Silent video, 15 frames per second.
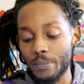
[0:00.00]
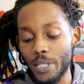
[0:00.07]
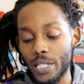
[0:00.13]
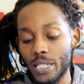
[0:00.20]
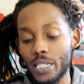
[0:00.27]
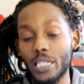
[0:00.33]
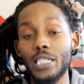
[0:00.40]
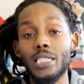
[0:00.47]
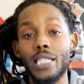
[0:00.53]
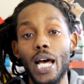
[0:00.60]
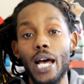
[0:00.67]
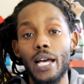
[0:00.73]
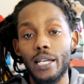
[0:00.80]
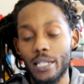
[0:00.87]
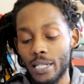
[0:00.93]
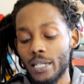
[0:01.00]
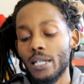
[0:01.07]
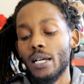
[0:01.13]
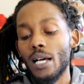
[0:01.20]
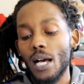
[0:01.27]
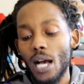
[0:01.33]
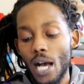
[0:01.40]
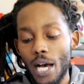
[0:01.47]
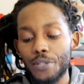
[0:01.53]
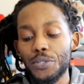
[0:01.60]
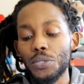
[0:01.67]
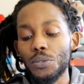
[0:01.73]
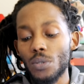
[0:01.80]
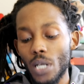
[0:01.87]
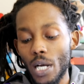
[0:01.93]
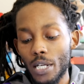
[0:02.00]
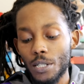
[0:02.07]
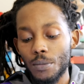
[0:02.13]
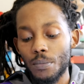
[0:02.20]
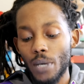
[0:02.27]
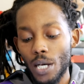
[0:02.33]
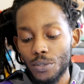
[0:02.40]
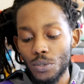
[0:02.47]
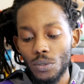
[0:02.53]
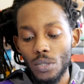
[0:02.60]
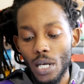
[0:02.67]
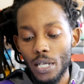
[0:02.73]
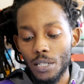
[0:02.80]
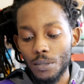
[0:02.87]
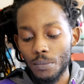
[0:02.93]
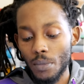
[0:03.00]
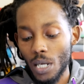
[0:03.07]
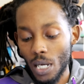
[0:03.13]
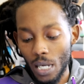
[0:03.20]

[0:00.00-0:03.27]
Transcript: man. These hot. I do like them. I do like them.